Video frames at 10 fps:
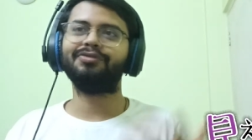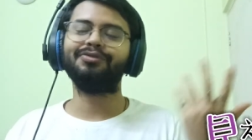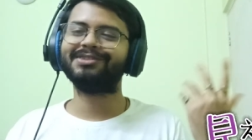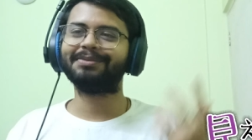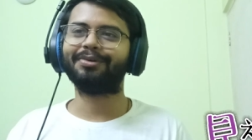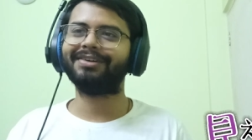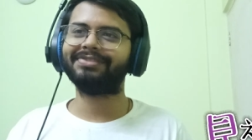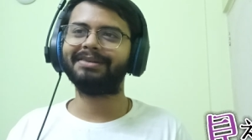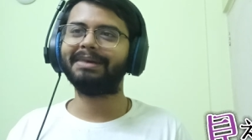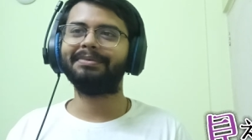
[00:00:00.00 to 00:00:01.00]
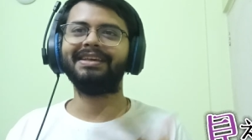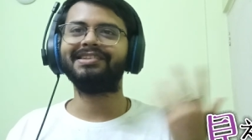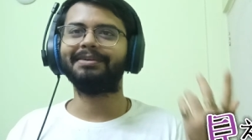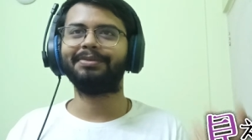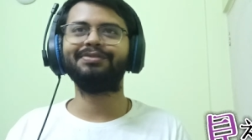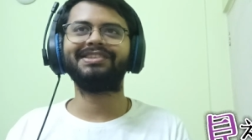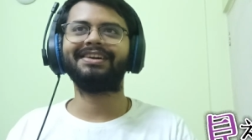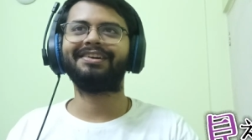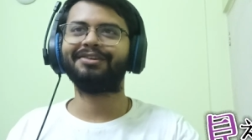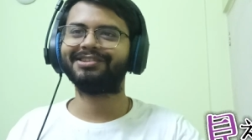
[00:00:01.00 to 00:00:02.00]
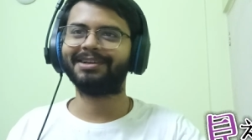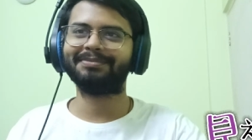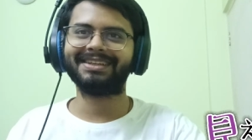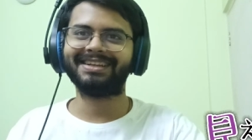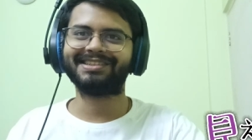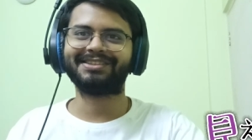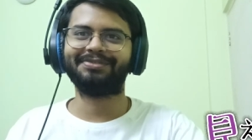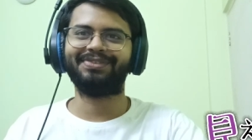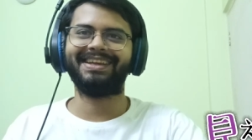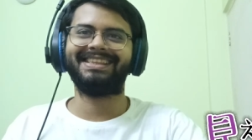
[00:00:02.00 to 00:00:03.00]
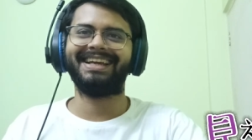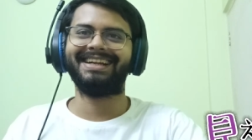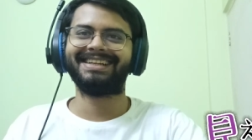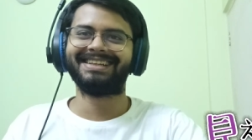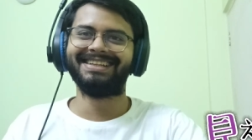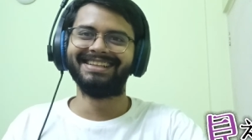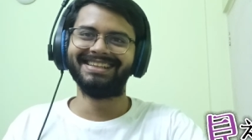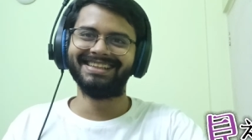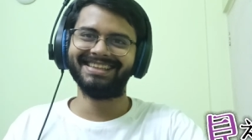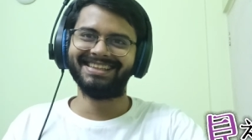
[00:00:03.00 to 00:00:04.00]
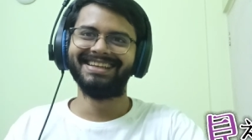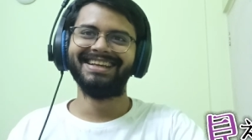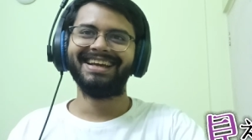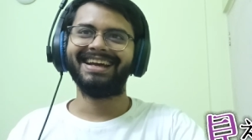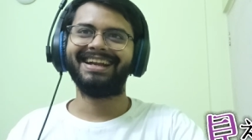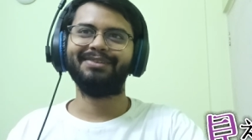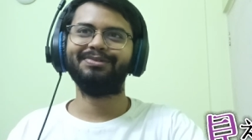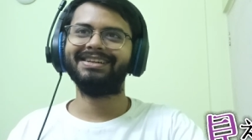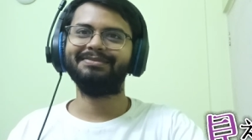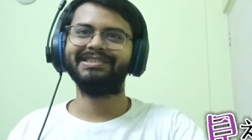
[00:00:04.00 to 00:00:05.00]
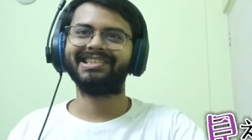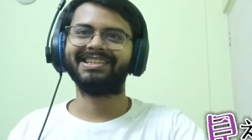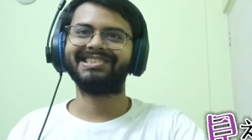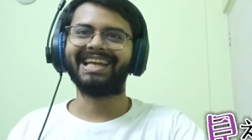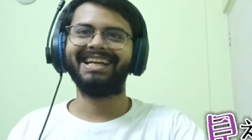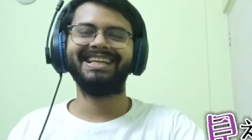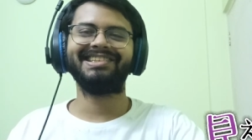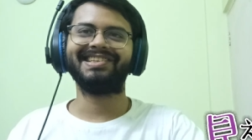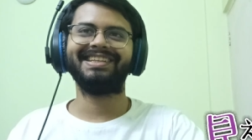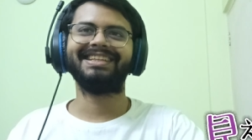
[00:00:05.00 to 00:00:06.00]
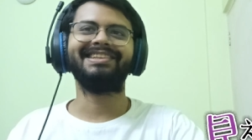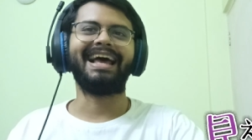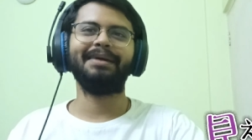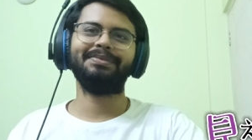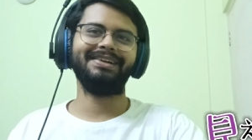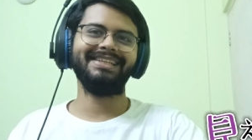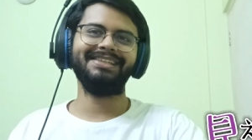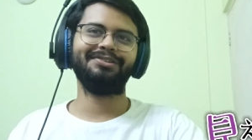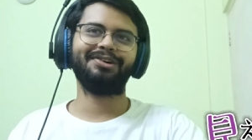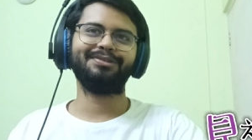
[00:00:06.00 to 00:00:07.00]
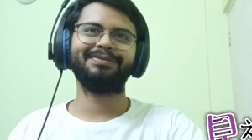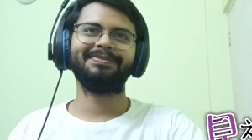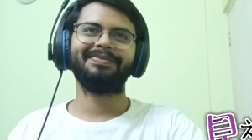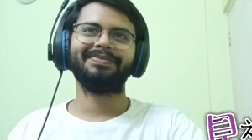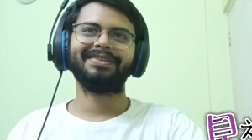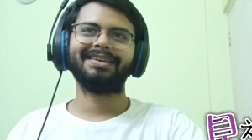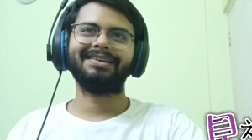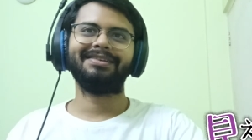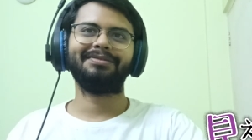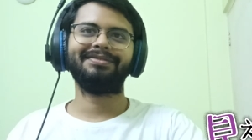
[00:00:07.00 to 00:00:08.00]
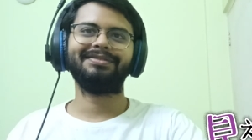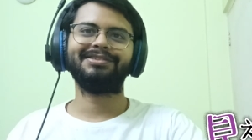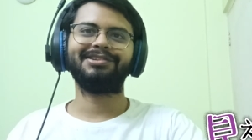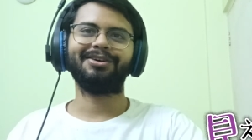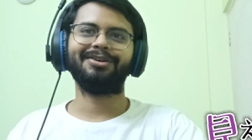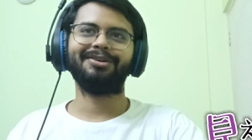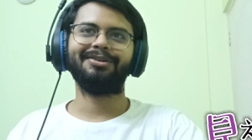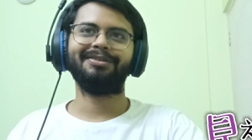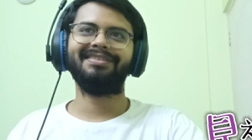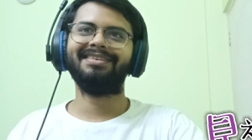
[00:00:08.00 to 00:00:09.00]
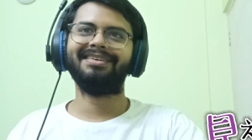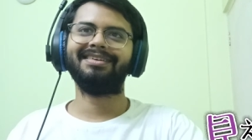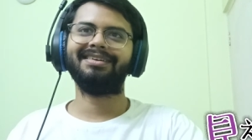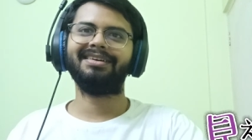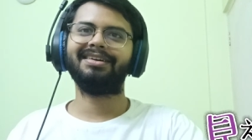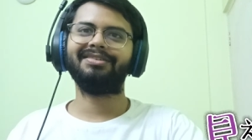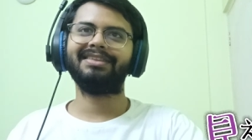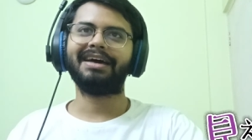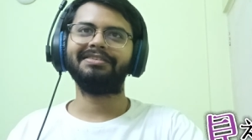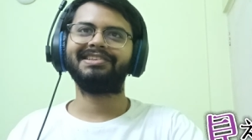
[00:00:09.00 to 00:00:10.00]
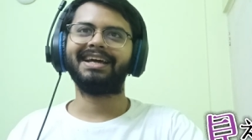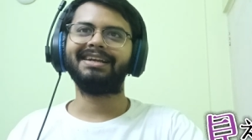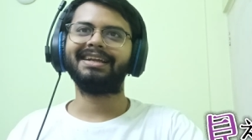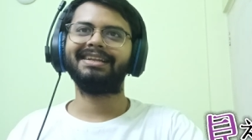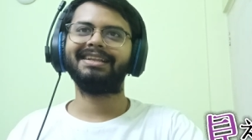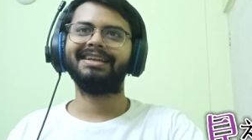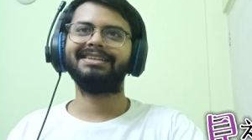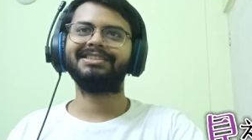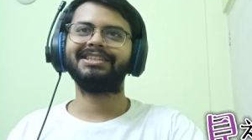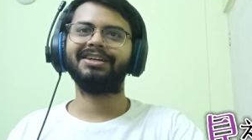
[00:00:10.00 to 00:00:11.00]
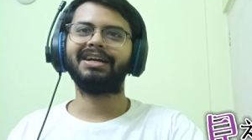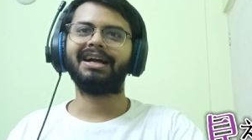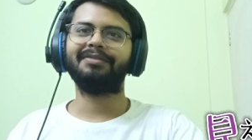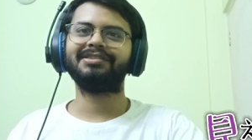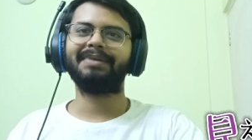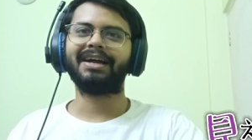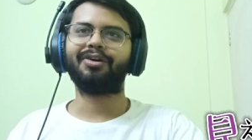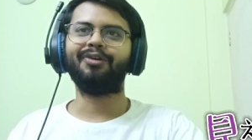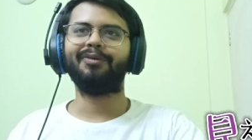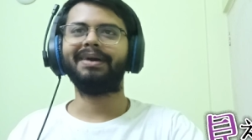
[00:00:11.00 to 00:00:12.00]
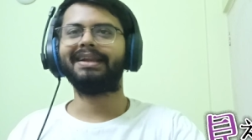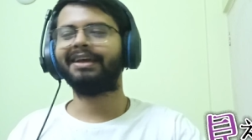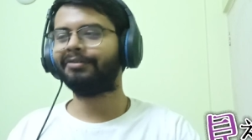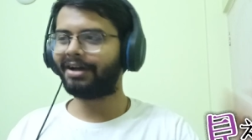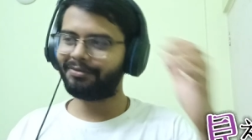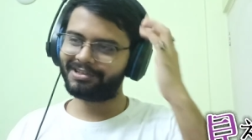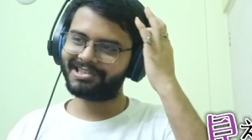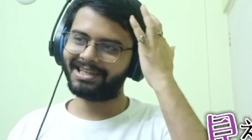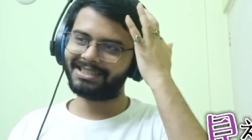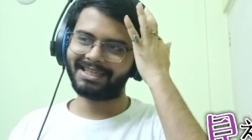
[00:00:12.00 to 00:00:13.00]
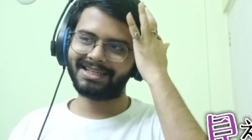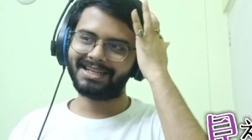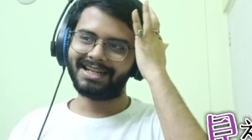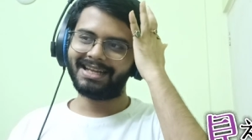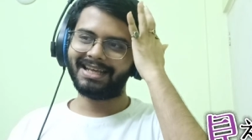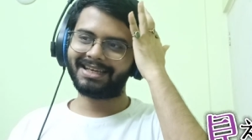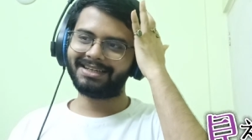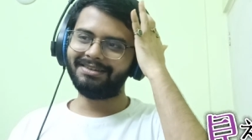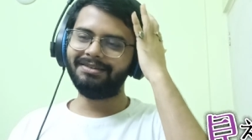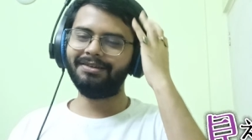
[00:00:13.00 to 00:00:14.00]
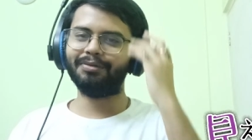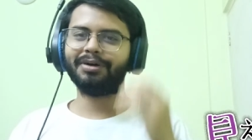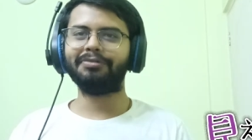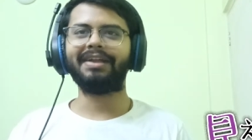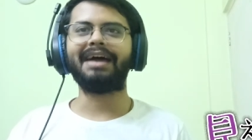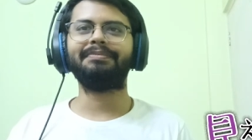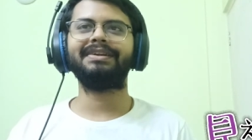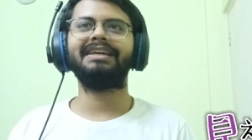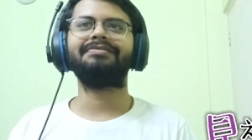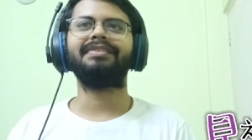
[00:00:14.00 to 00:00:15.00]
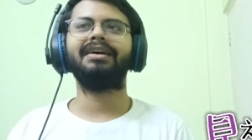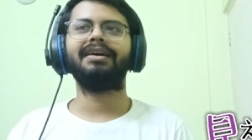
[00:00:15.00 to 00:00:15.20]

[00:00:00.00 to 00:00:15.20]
who's the boyfriend? Maybe he's abusing her or something, like stuff like that. And weird misunderstandings in the library, you know. So you know, that was that. And then she comes back home, and here I was thinking like what would happen if